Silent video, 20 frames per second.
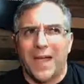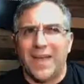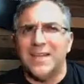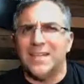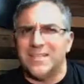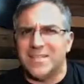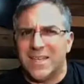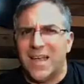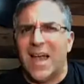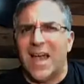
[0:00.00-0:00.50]

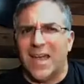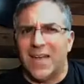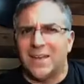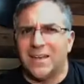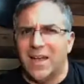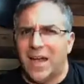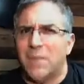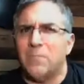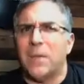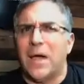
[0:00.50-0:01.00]
design,
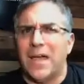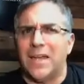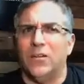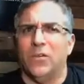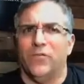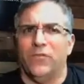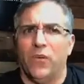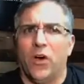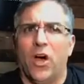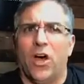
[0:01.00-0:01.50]
not by
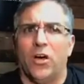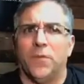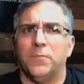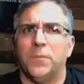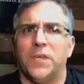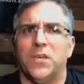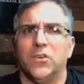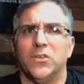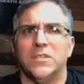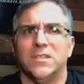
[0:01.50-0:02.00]
default,
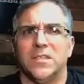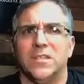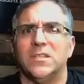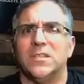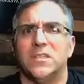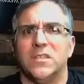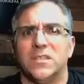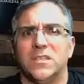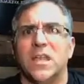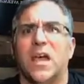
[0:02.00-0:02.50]
because it's
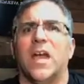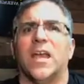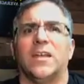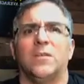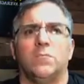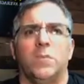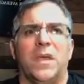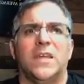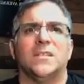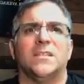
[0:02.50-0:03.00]
designed
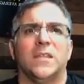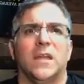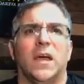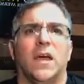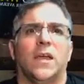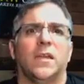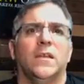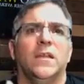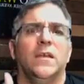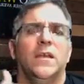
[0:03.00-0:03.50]
based
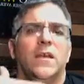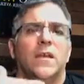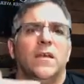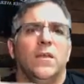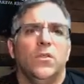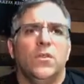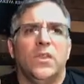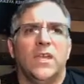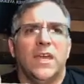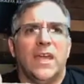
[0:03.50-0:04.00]
on
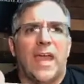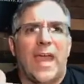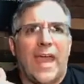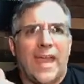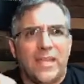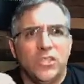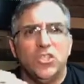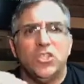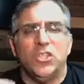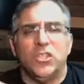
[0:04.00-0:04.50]
the
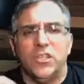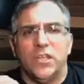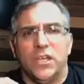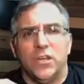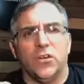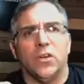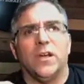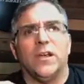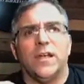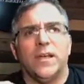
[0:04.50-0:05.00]

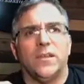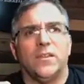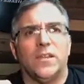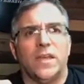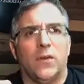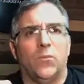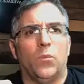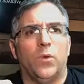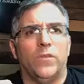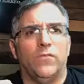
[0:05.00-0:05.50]
engineering
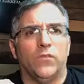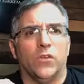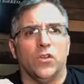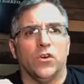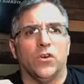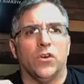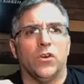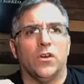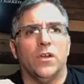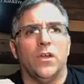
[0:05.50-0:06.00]
that we've
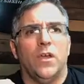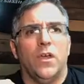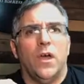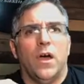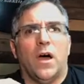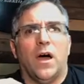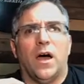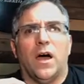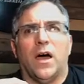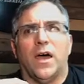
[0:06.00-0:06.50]
learned
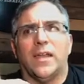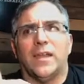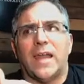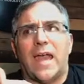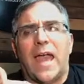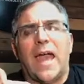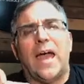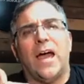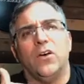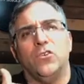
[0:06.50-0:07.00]
on
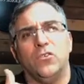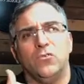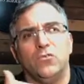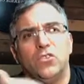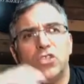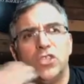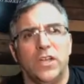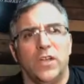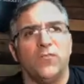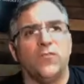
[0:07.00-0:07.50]
how to
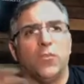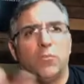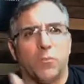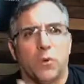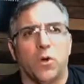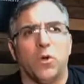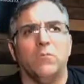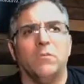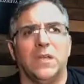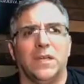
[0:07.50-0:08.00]
shift
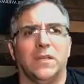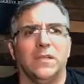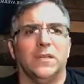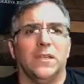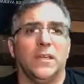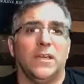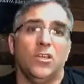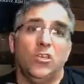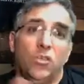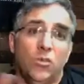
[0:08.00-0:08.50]

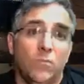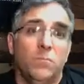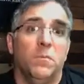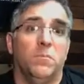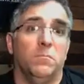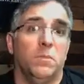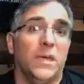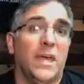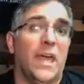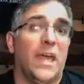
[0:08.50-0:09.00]
permanently human
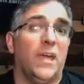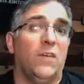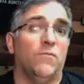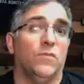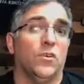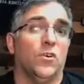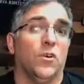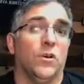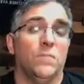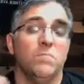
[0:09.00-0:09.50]

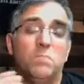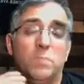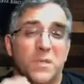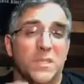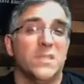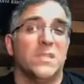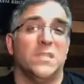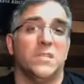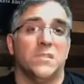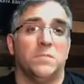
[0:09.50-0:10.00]
behavior and
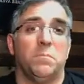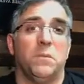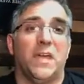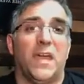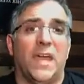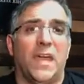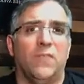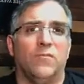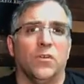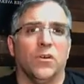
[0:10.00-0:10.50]
business
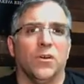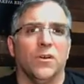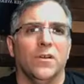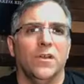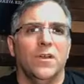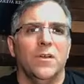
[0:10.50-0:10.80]
behavior.